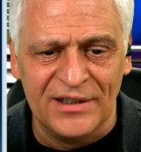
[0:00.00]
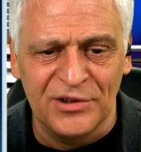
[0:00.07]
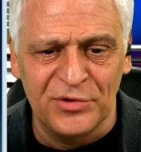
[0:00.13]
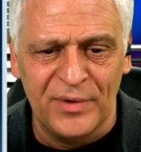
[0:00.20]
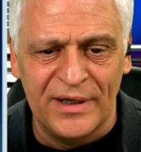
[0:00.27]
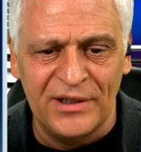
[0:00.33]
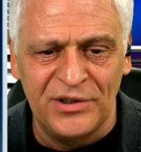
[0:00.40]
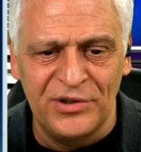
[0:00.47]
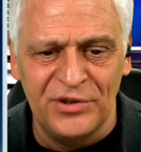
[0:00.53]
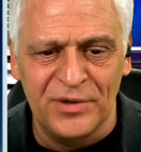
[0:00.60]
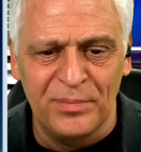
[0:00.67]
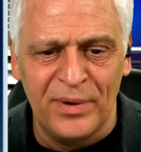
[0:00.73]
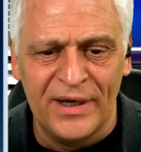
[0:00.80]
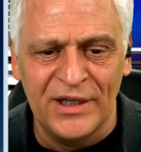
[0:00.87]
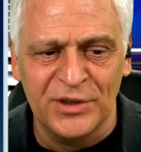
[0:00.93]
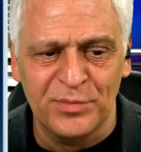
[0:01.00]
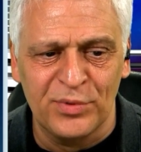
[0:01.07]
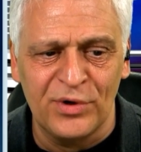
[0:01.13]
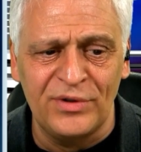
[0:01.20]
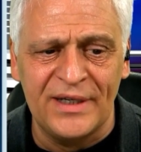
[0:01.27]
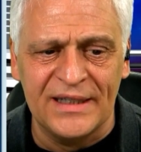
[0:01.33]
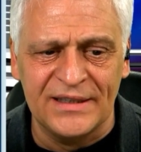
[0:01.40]
in 22 to punish
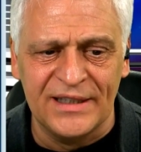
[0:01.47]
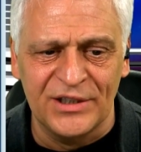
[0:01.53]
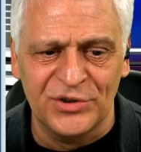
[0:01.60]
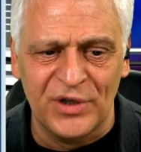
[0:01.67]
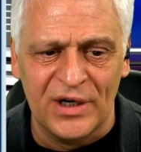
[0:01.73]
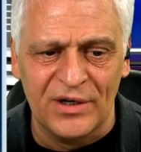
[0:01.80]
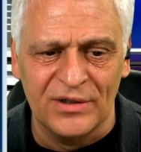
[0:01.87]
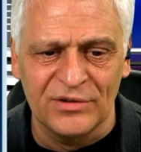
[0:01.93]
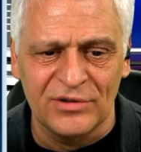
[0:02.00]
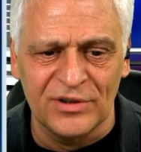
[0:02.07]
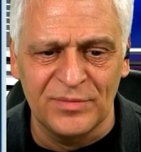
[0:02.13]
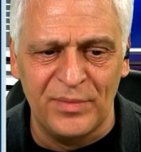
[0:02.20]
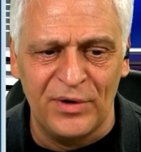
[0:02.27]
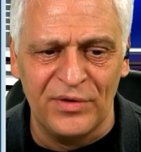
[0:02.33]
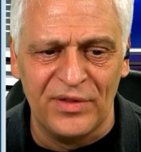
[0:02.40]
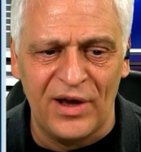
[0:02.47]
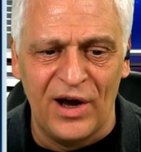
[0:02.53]
protesting truckers was both